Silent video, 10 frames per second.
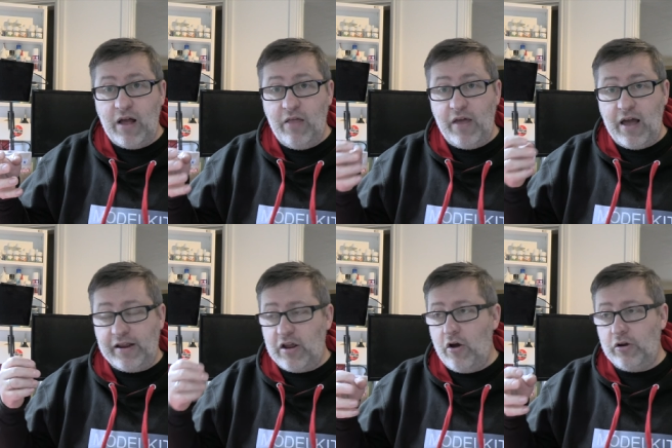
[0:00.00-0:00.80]
and that I
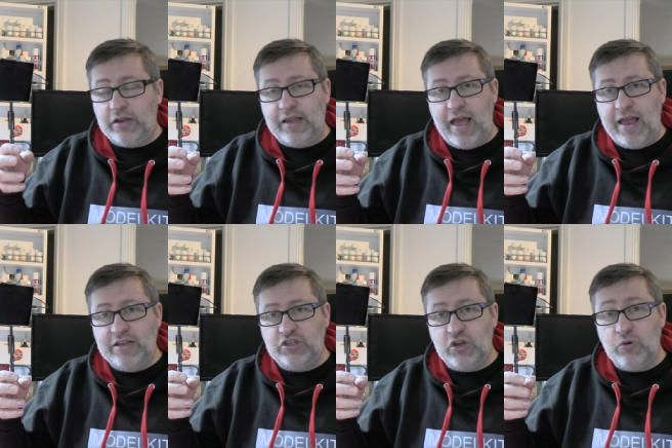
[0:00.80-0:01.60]
can't get
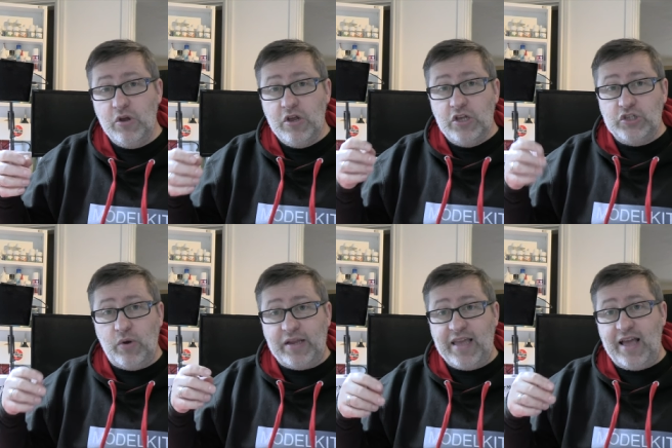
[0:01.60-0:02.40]
into. So
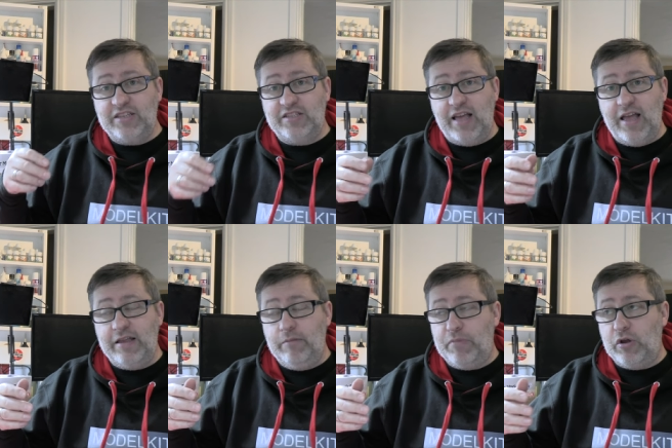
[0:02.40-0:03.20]
I guess
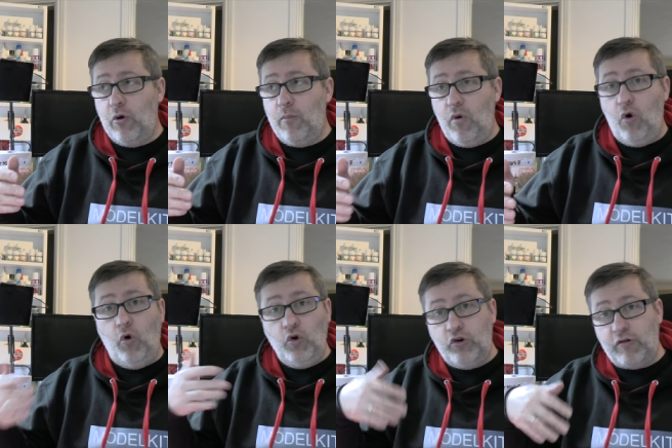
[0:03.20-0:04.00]
they become
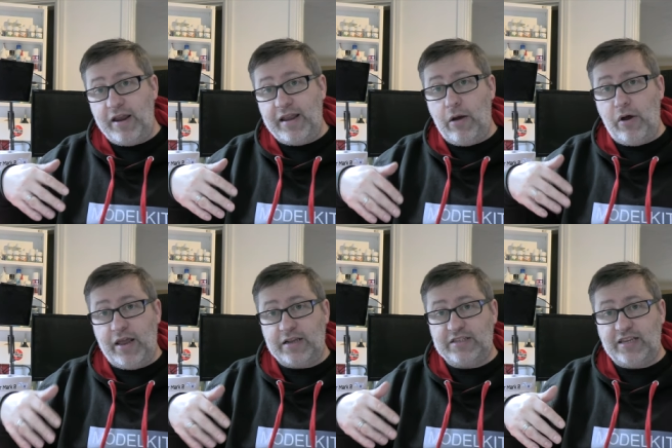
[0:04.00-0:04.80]
ungrayed out and
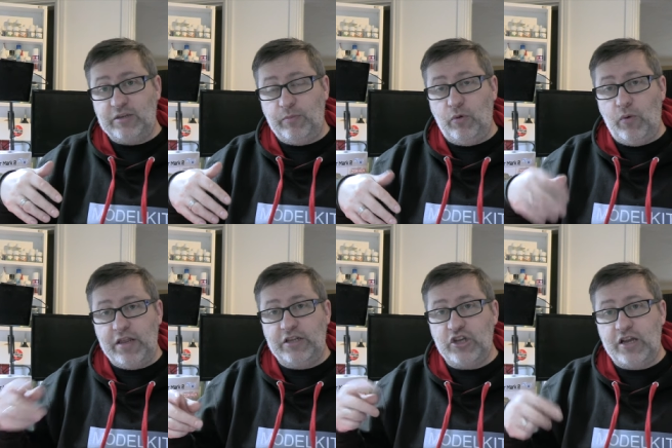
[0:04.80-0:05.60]
accessible when
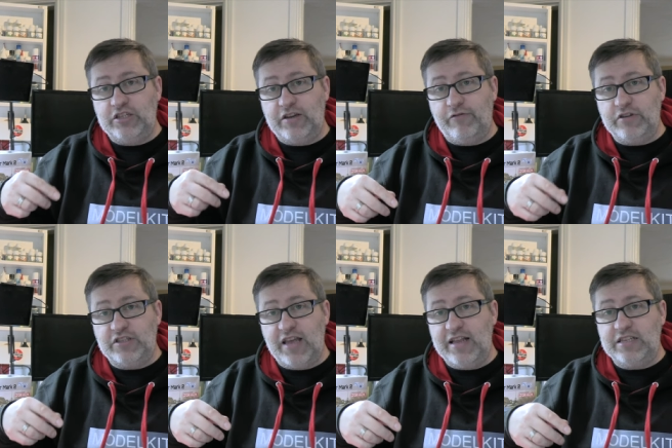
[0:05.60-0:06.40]
you change different
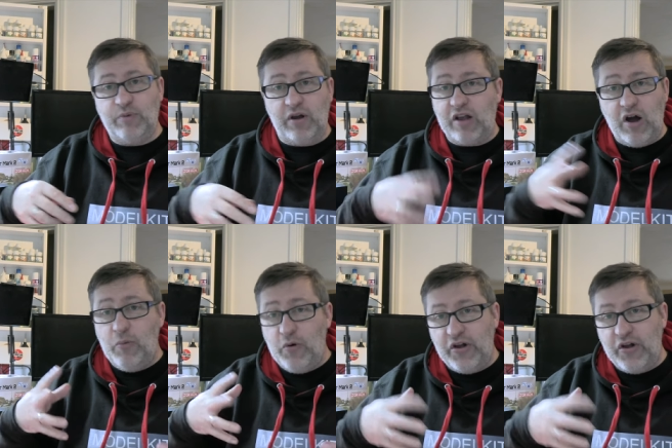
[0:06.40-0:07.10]
settings, but I can't